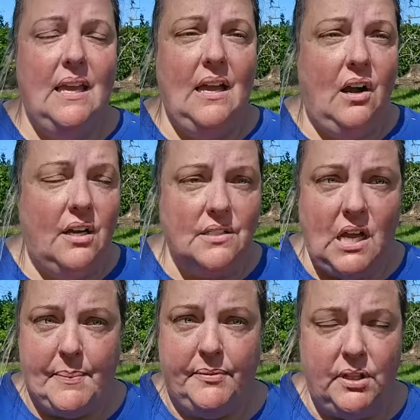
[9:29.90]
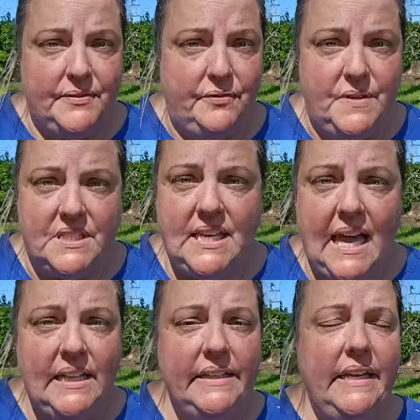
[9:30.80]
on top of all of the
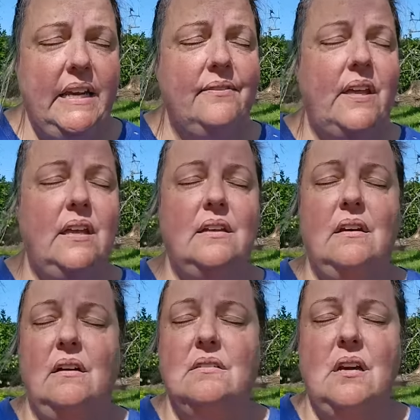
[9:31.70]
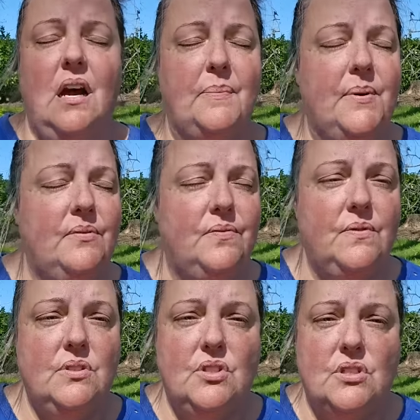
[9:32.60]
physicality of it, on top of
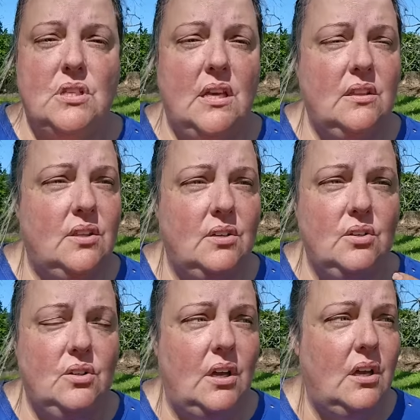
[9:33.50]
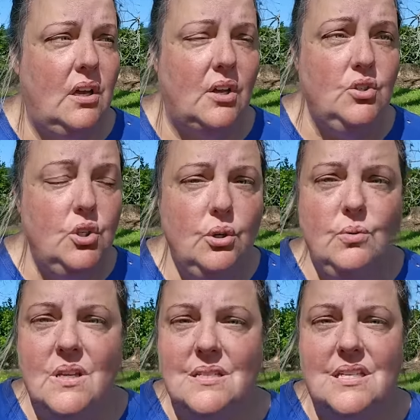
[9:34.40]
just the, the, the,
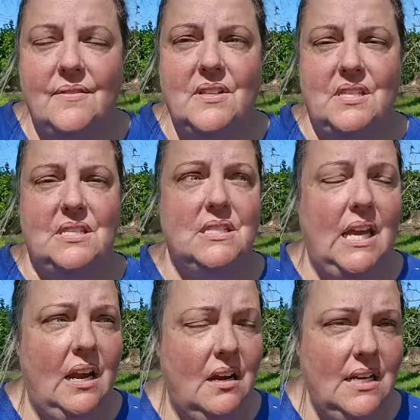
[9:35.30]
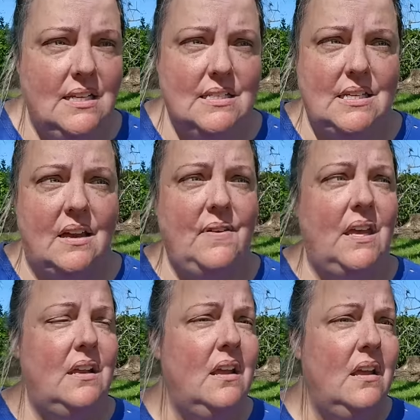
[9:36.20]
newness of it, the scariness of it,